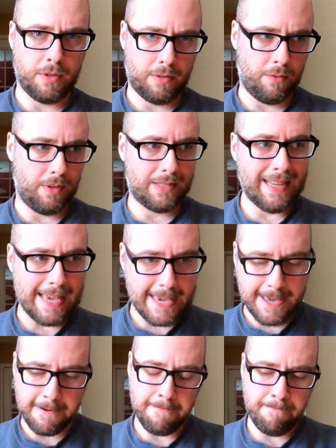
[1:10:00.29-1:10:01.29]
it to a
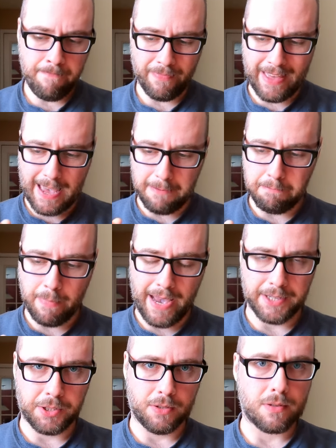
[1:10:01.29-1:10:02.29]
T, that
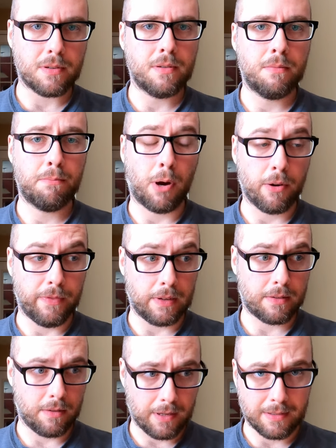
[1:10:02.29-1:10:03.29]
matches
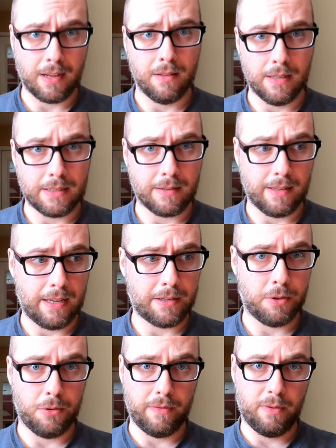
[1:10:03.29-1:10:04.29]
perfect. So I guess I'll link to that
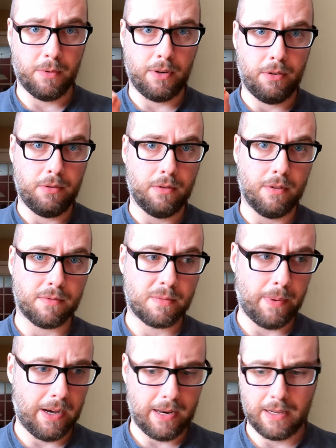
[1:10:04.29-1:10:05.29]
too if you want to do your own
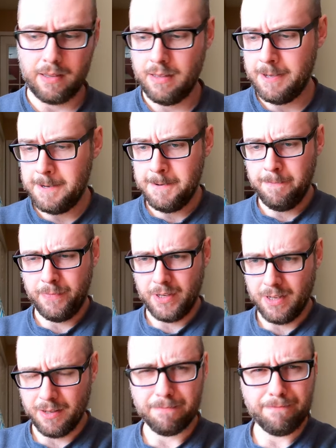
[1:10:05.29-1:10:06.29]
spotting.
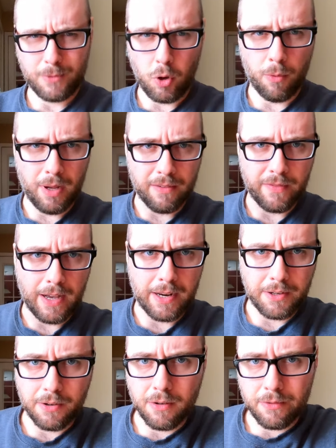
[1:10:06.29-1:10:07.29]
Uh, go about
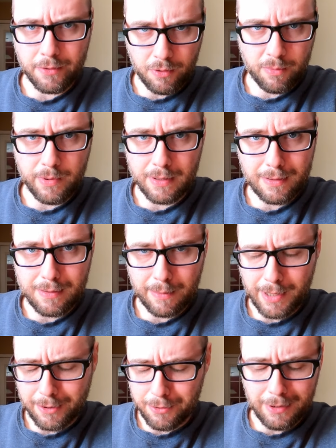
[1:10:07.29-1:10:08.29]
finding your own toothpicks. I'm
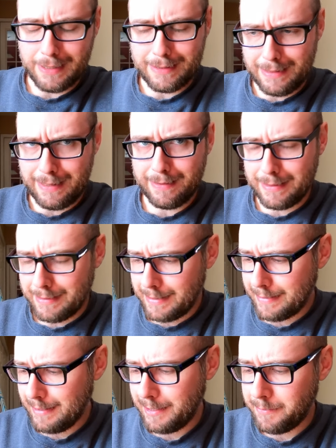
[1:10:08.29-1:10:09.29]
not going to link to anything
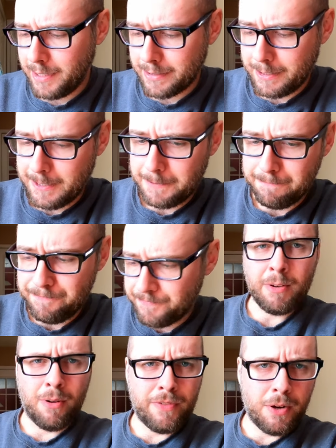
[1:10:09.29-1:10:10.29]
like that. My God.
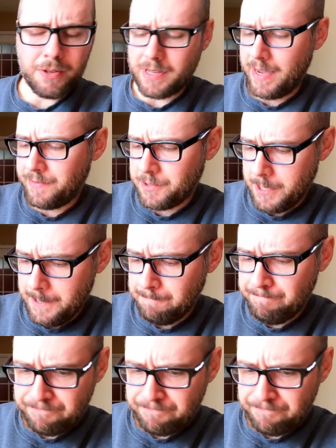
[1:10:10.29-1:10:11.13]
Well, folks, I have to say,